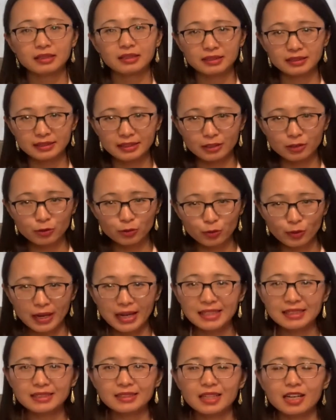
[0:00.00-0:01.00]
The
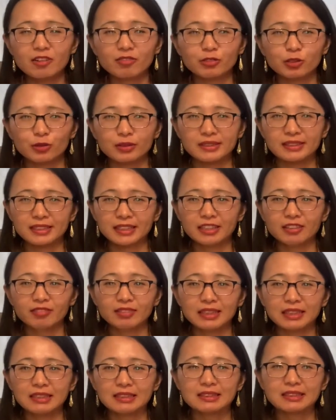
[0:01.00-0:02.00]
rest of your
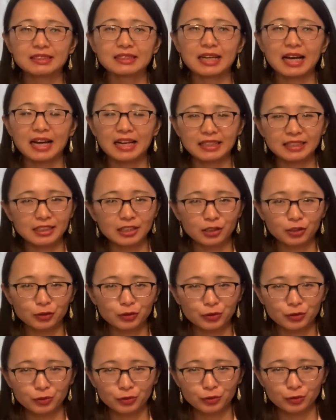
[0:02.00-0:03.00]
savings can go
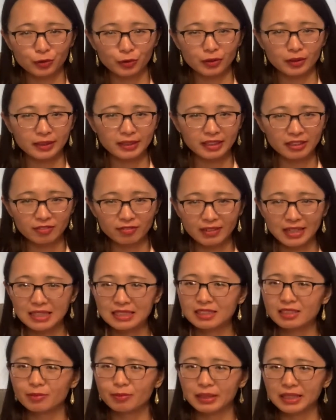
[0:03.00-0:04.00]
to your
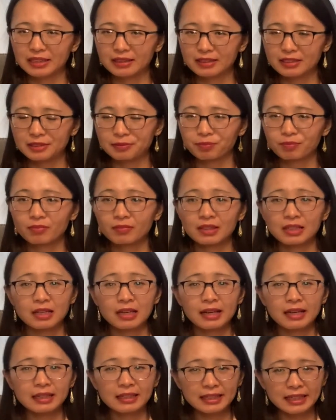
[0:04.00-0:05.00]
investment.
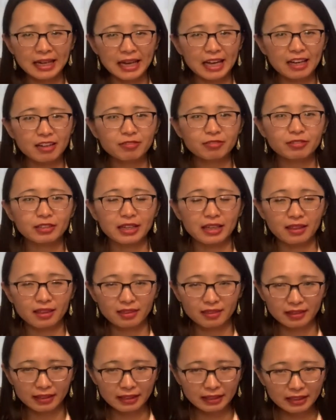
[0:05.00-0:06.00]
Carefully
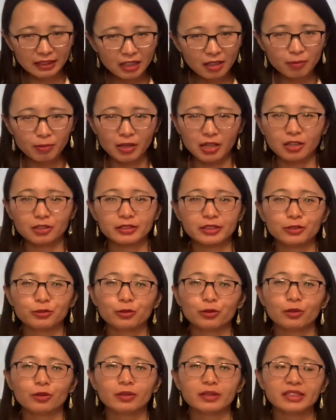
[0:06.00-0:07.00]
think about
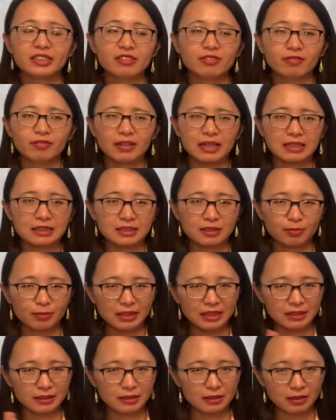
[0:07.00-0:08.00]
your
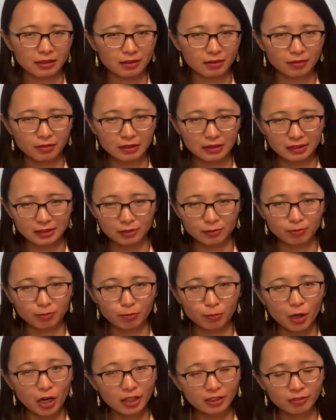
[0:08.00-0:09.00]
investment
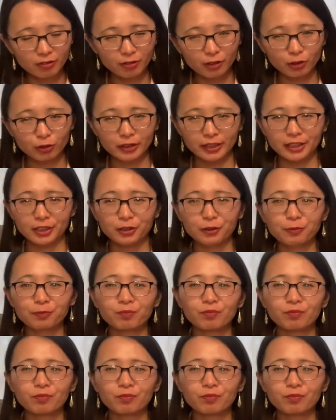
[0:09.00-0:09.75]
portfolio.